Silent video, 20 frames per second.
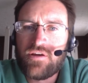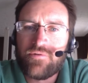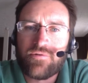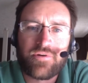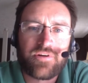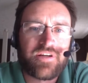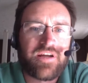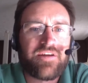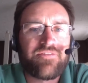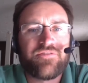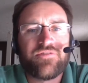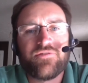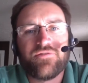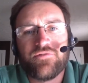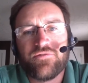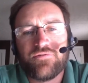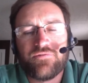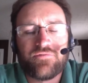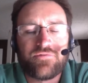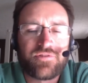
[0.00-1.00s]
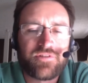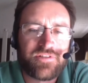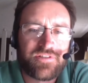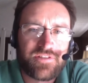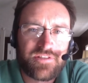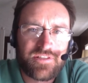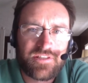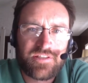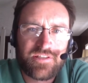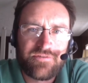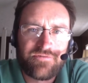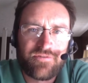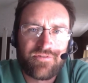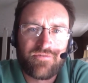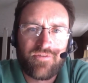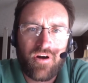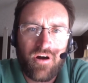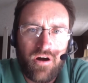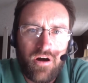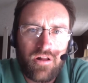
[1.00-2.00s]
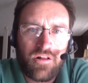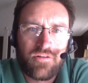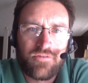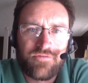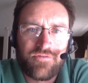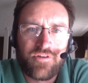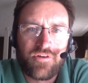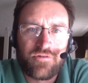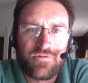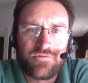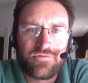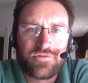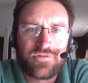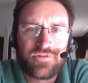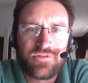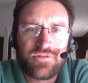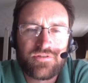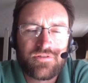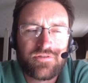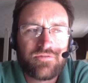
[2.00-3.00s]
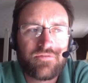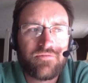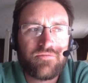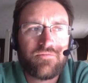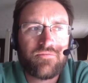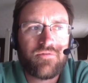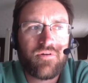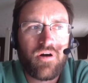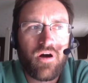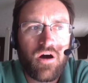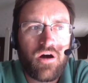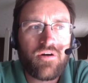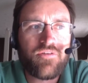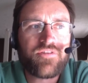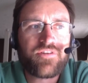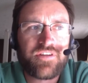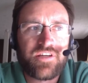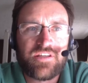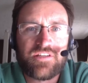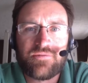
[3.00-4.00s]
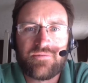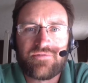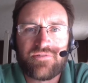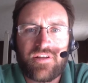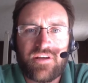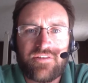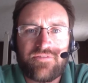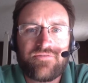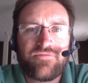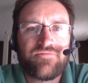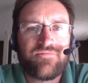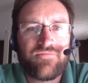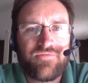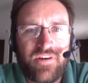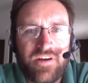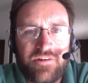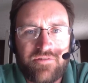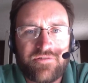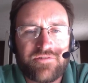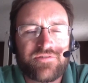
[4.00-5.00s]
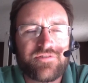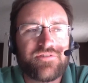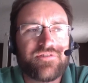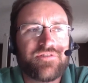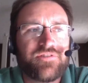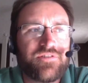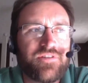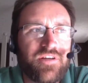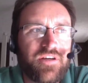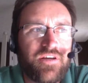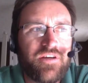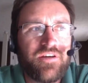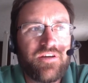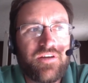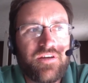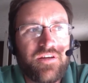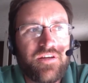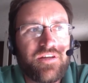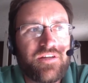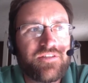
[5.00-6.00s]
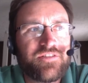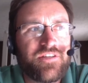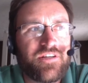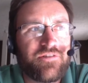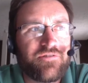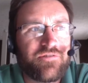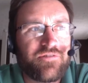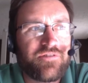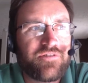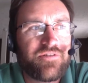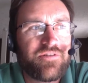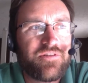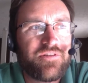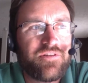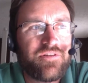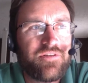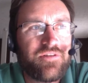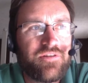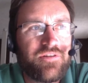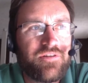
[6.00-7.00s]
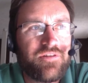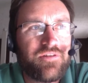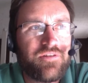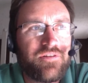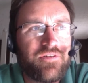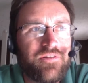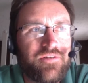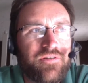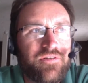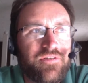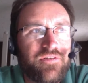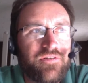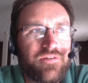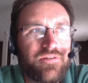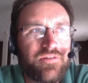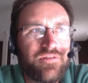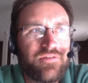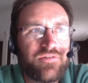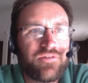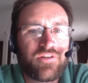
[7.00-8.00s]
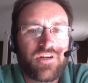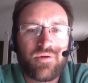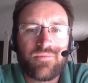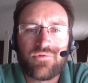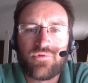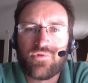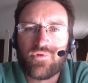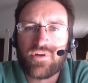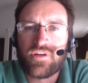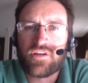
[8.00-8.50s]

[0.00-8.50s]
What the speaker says: We're going to have to conceive of all of those, all the kingdoms of life, viruses, etc., to come to a